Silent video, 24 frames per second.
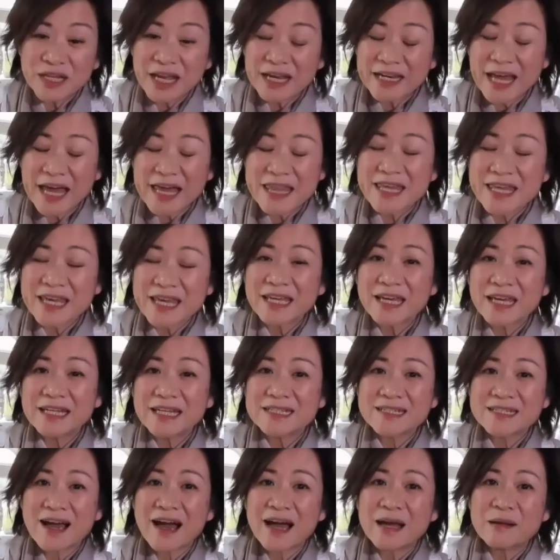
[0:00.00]
And I think
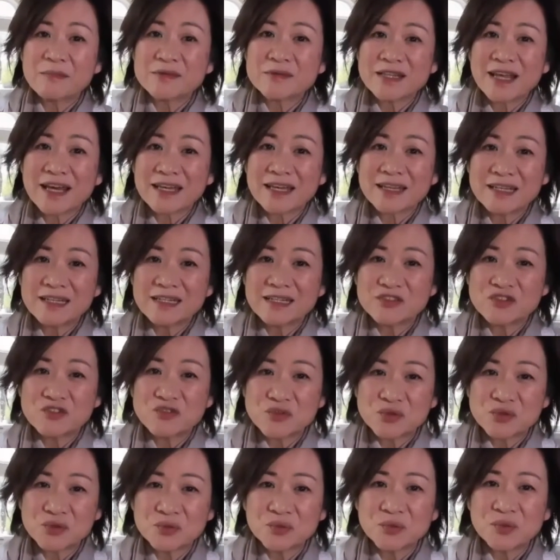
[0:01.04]
in times like this,
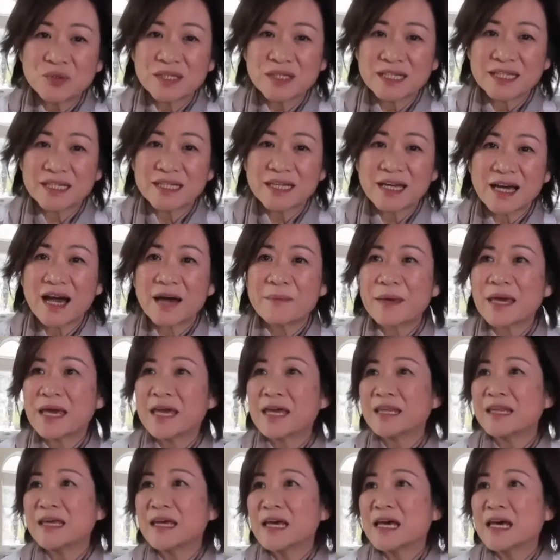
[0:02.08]
truly,
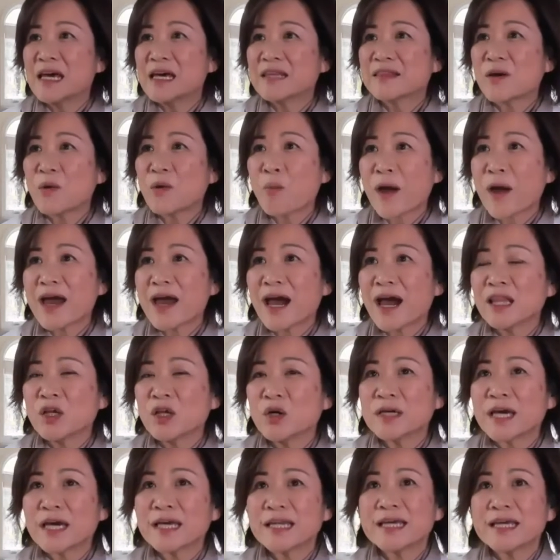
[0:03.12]
the way I
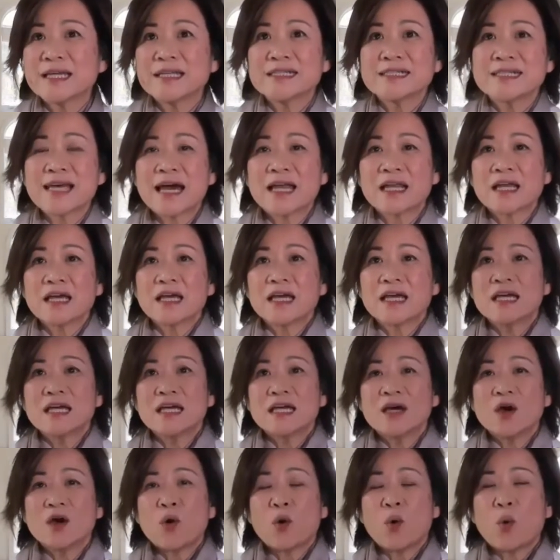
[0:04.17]
look at it is that
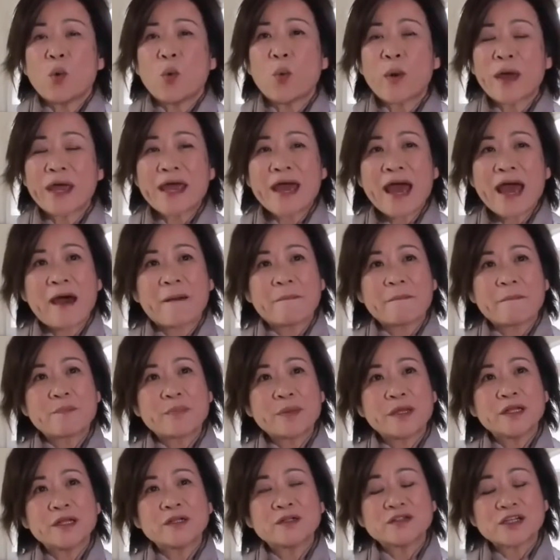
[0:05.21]
we have
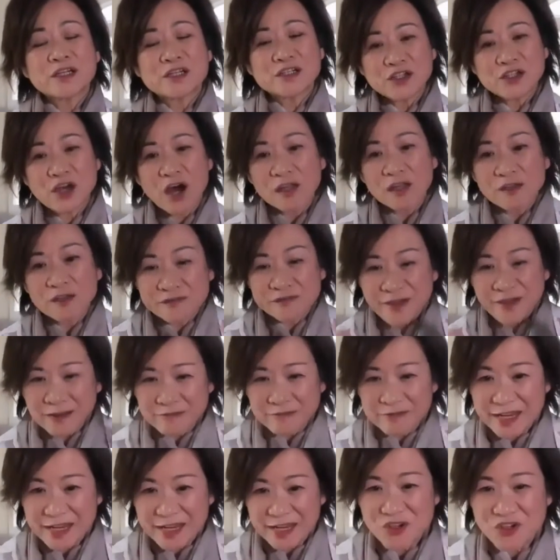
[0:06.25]
built a solid
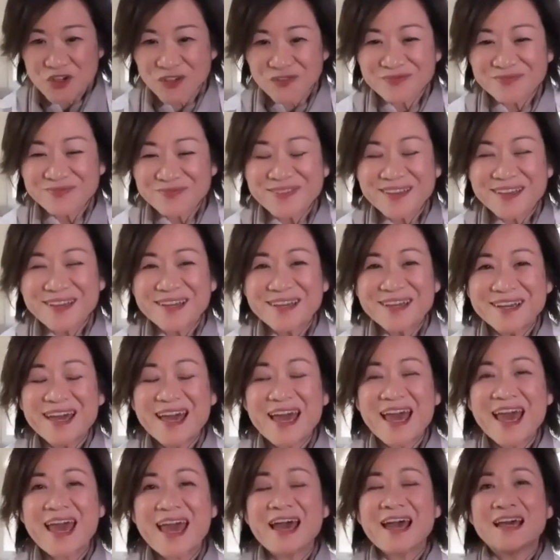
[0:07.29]
foundation,
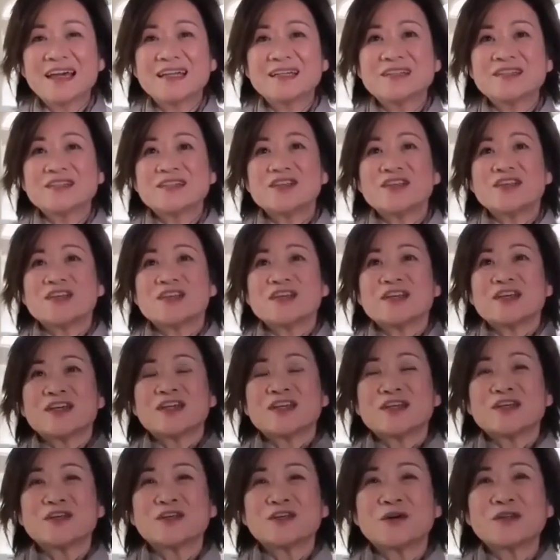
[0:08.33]
and
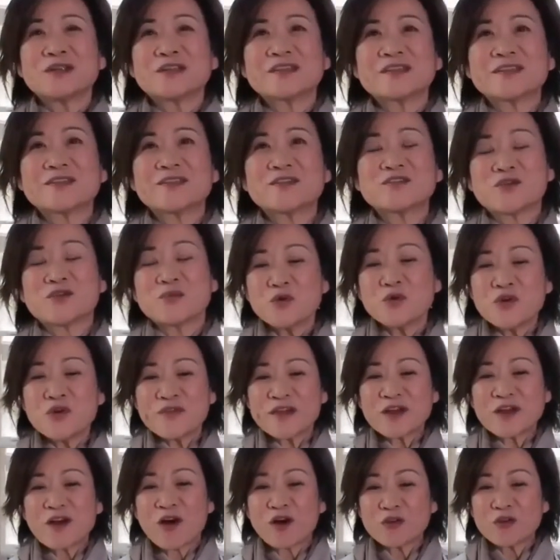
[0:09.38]
there's a
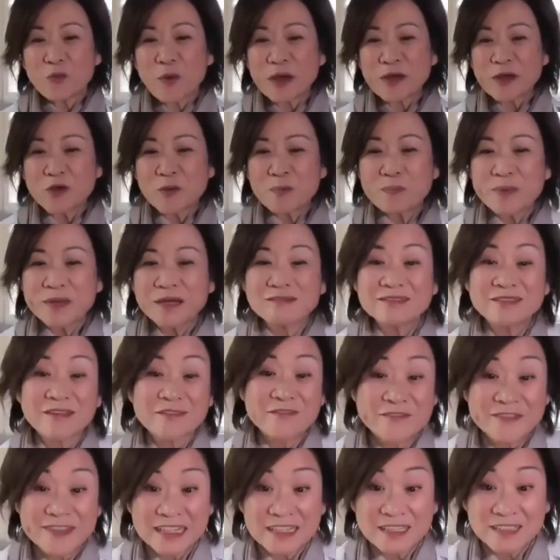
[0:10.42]
movie called When You Build a
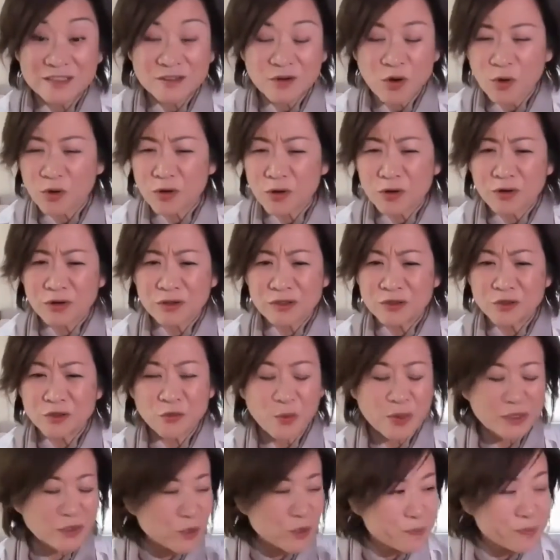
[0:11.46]
Field,
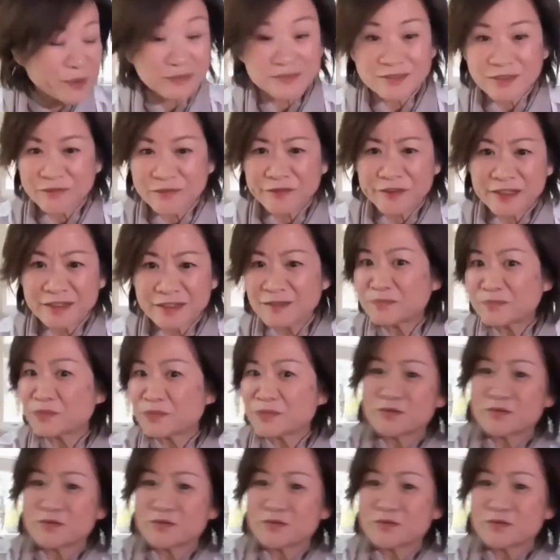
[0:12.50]
when you build a field,